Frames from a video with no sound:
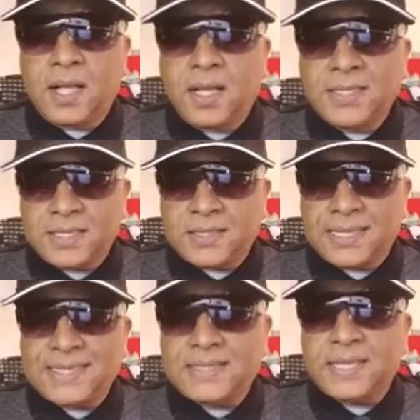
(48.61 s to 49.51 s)

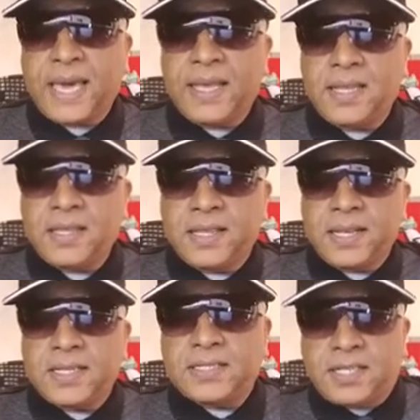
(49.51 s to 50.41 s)
Just sign the
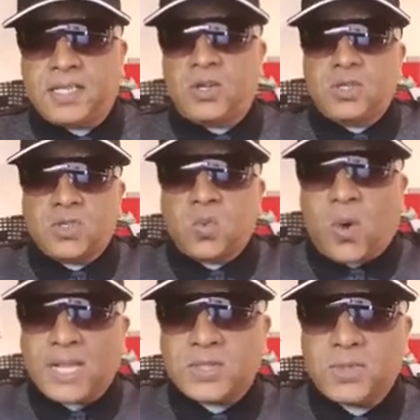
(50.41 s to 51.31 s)
register. Don't just
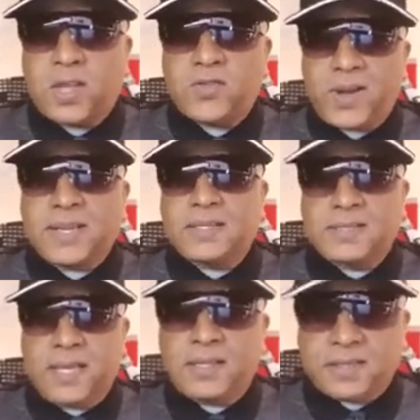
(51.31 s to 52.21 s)
watch without fucking
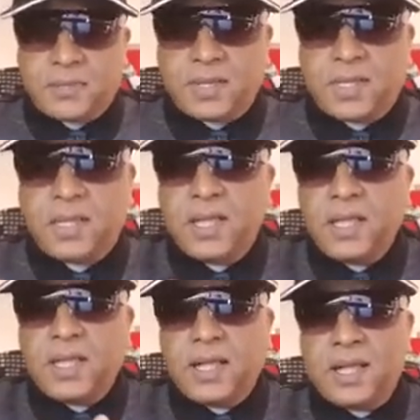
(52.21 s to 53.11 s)
saying something.
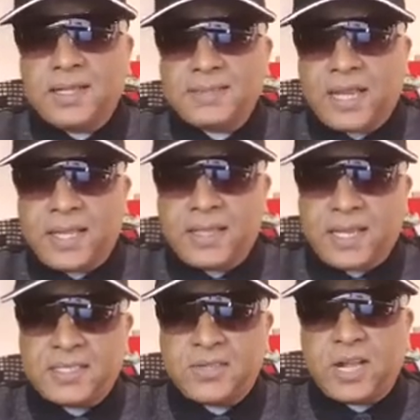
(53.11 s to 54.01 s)
Sign the
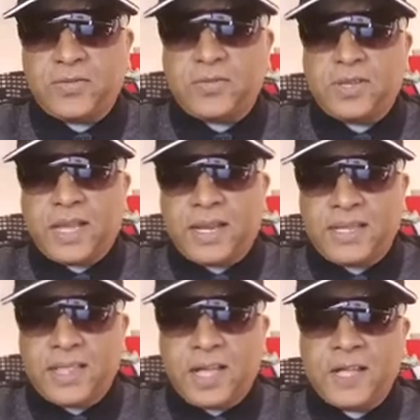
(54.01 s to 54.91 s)
register. Good afternoon,
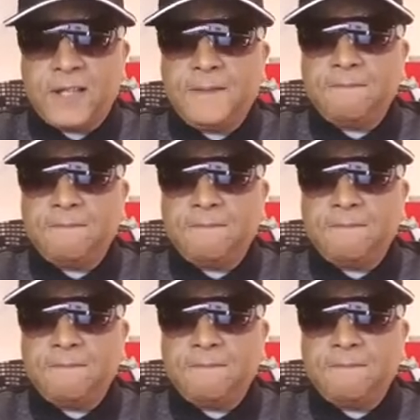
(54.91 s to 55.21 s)
Anida.